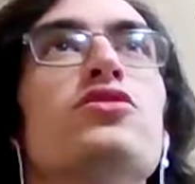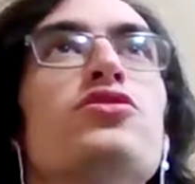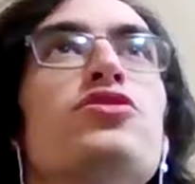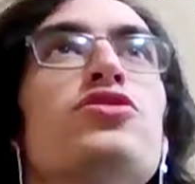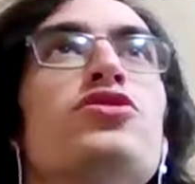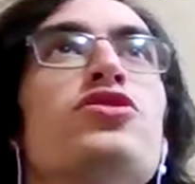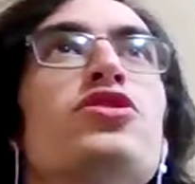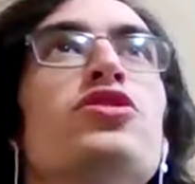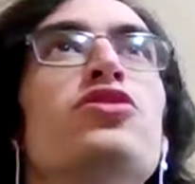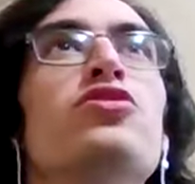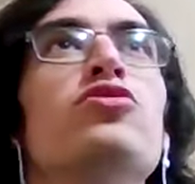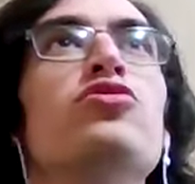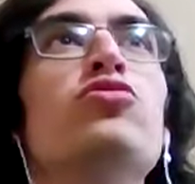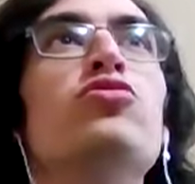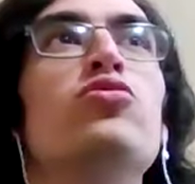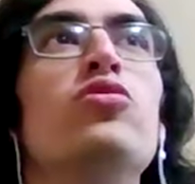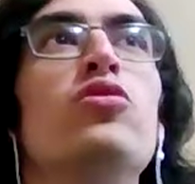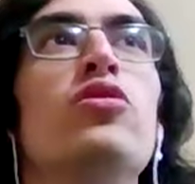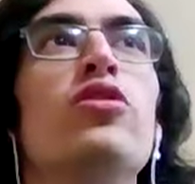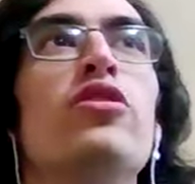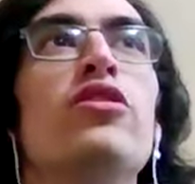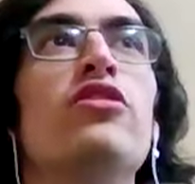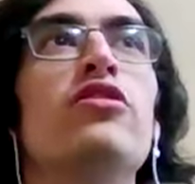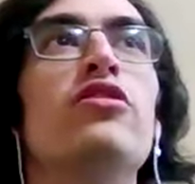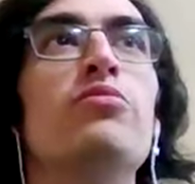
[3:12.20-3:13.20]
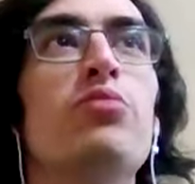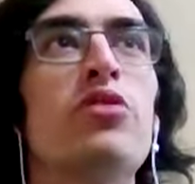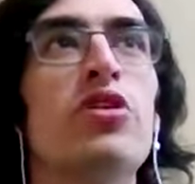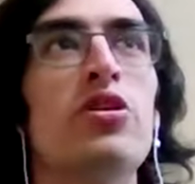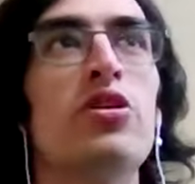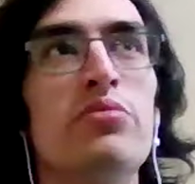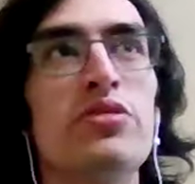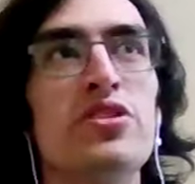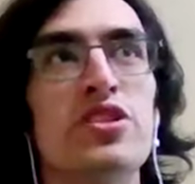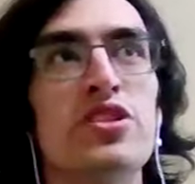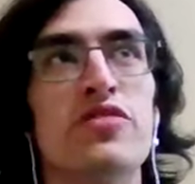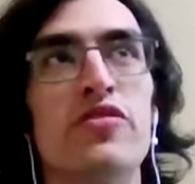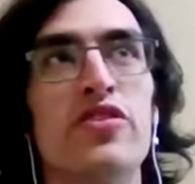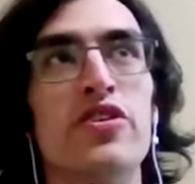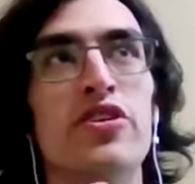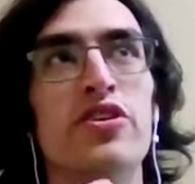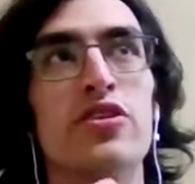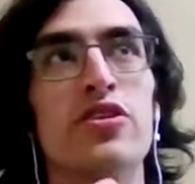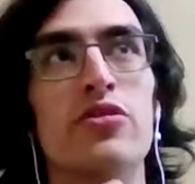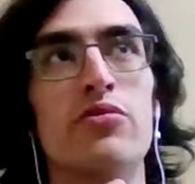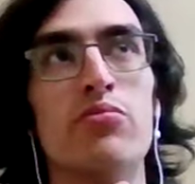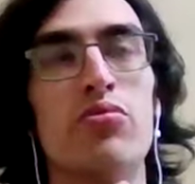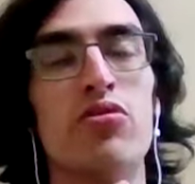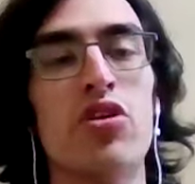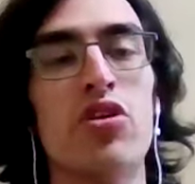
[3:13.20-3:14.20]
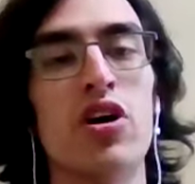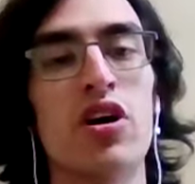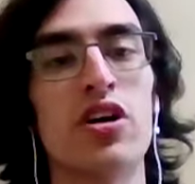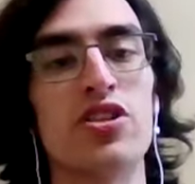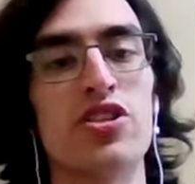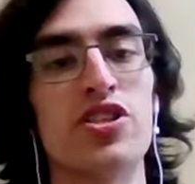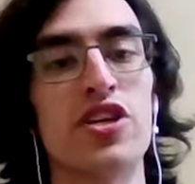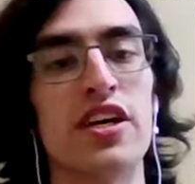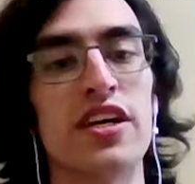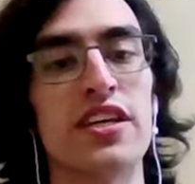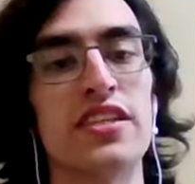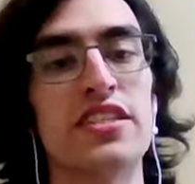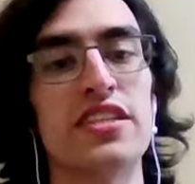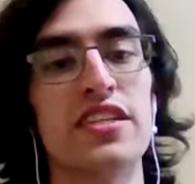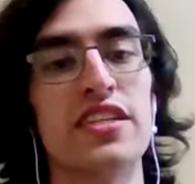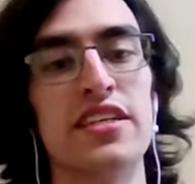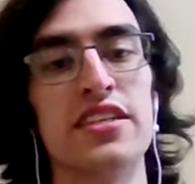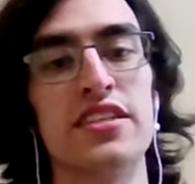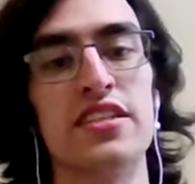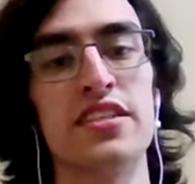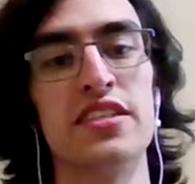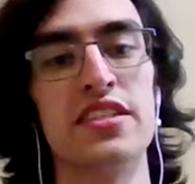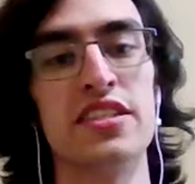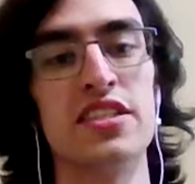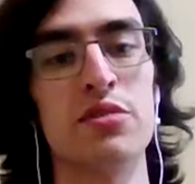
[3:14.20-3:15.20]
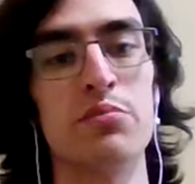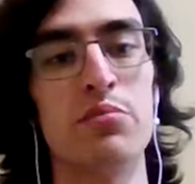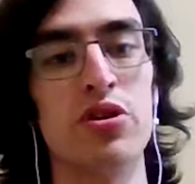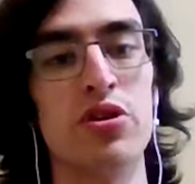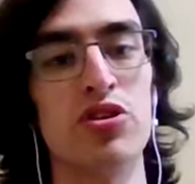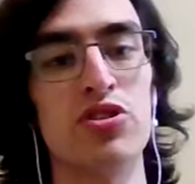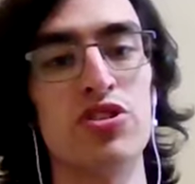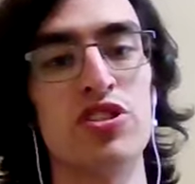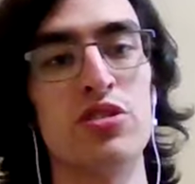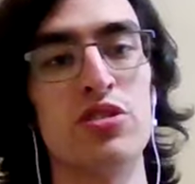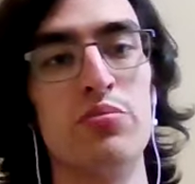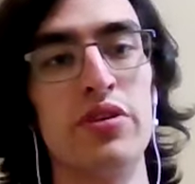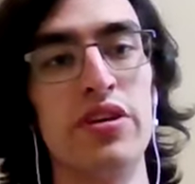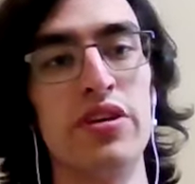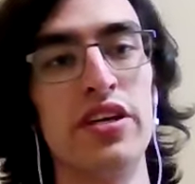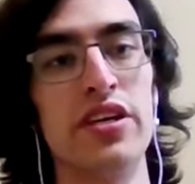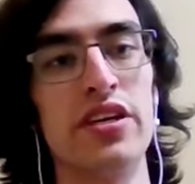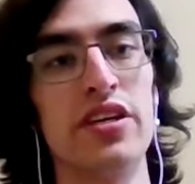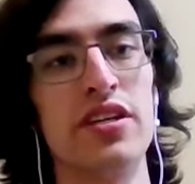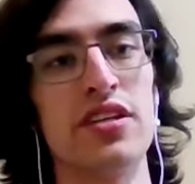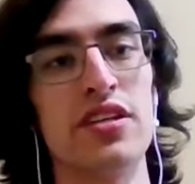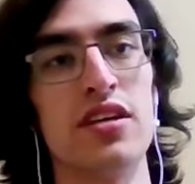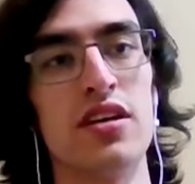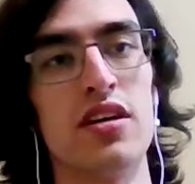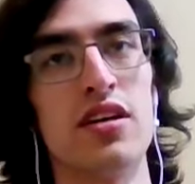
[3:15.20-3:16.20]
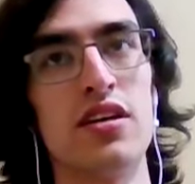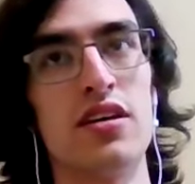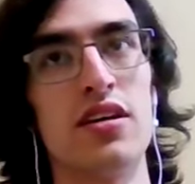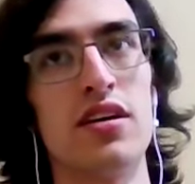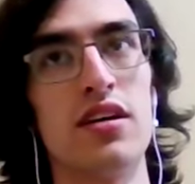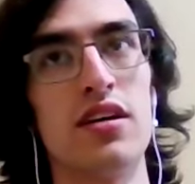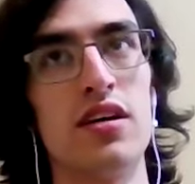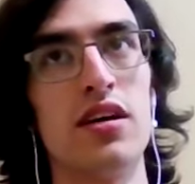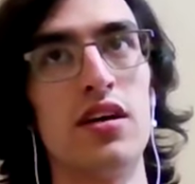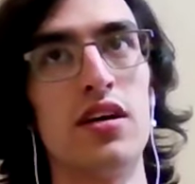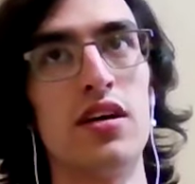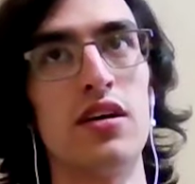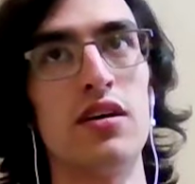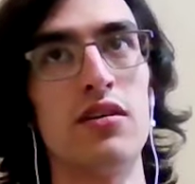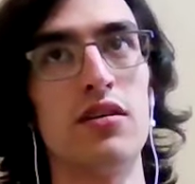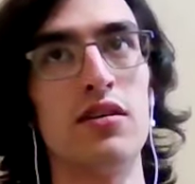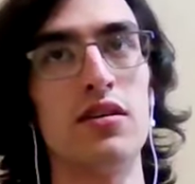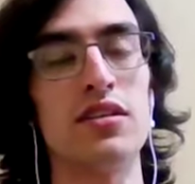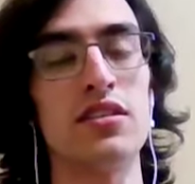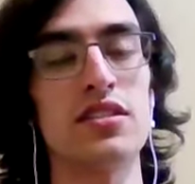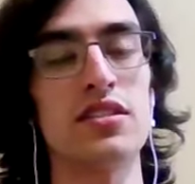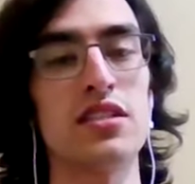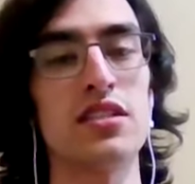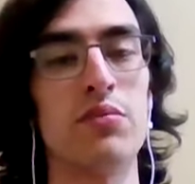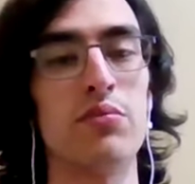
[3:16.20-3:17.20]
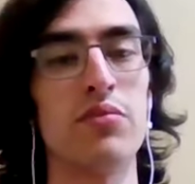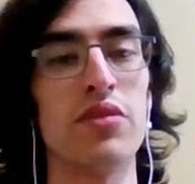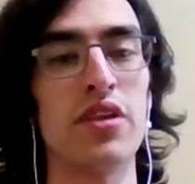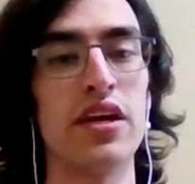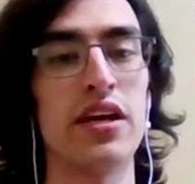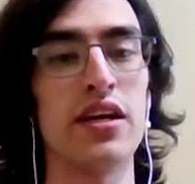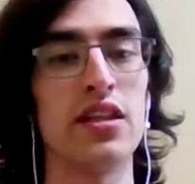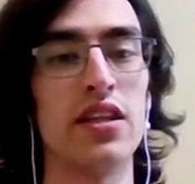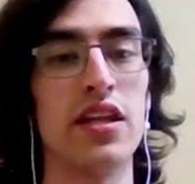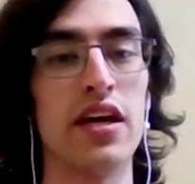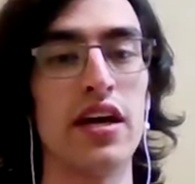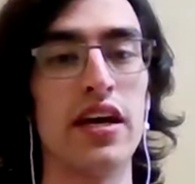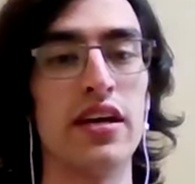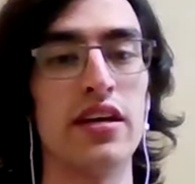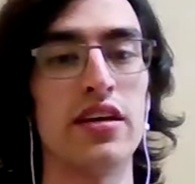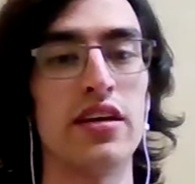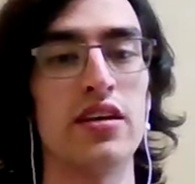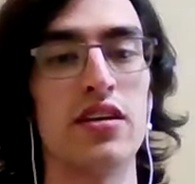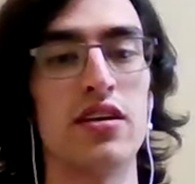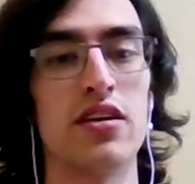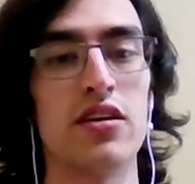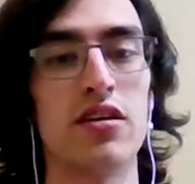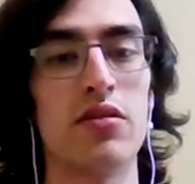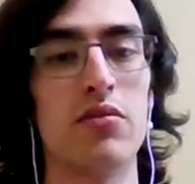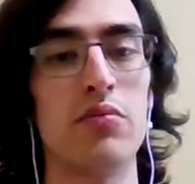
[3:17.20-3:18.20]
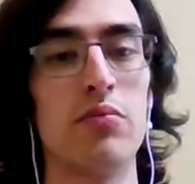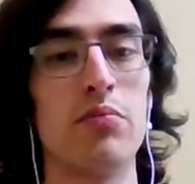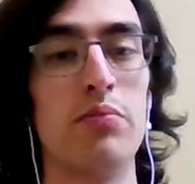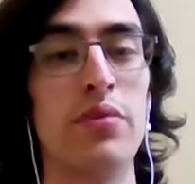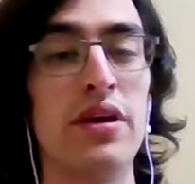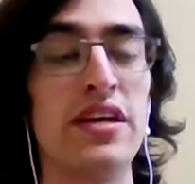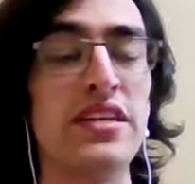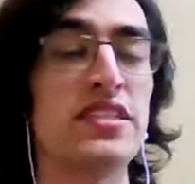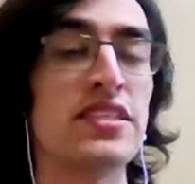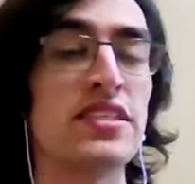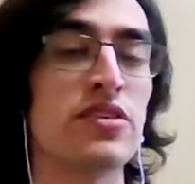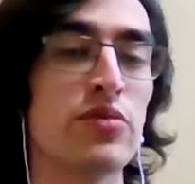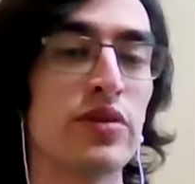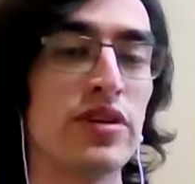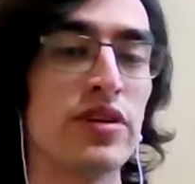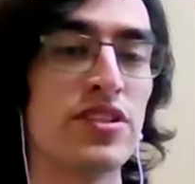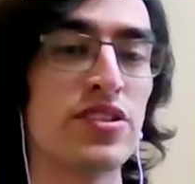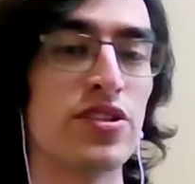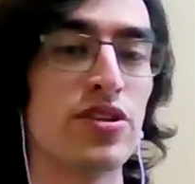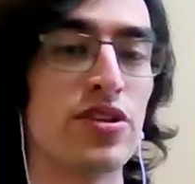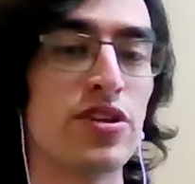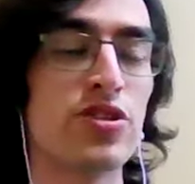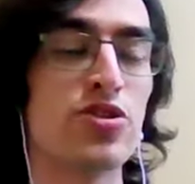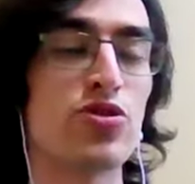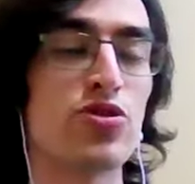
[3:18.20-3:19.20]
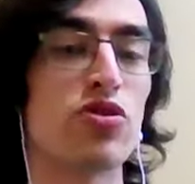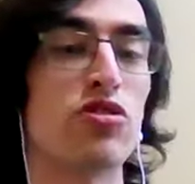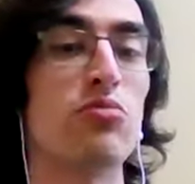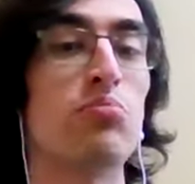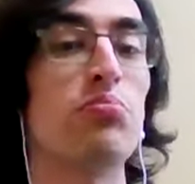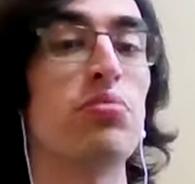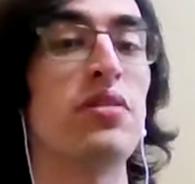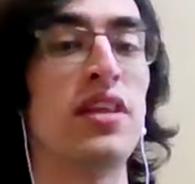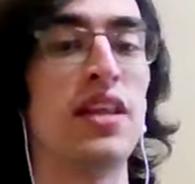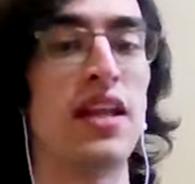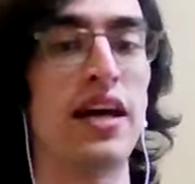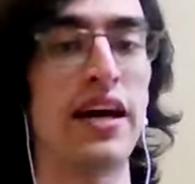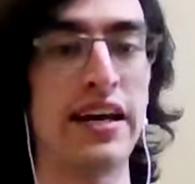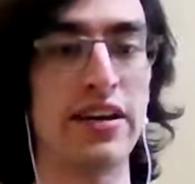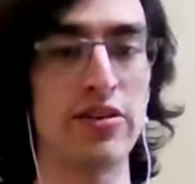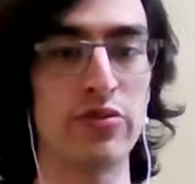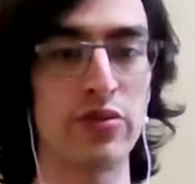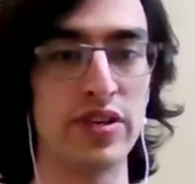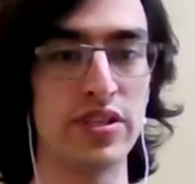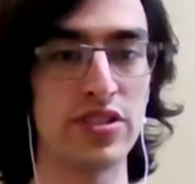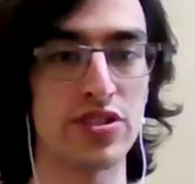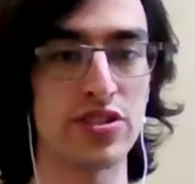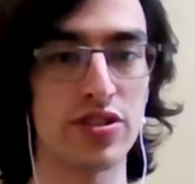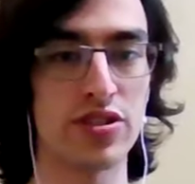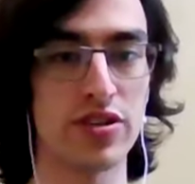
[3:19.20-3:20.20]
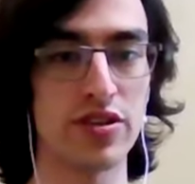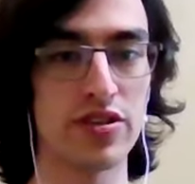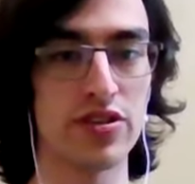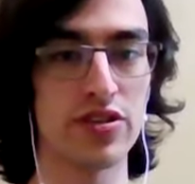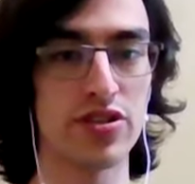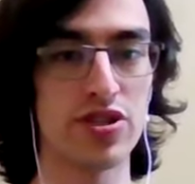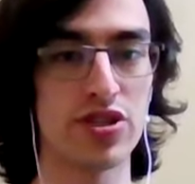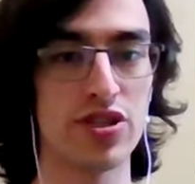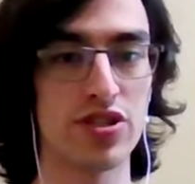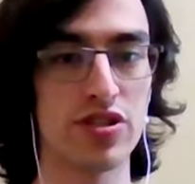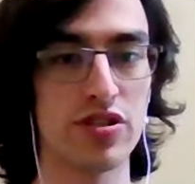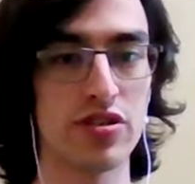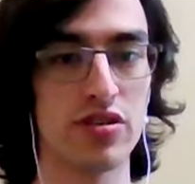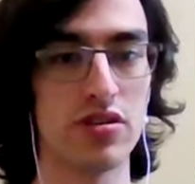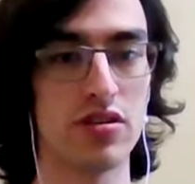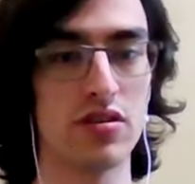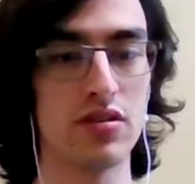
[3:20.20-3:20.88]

So the purpose of your project, is it supposed to be something like basic research or applied research?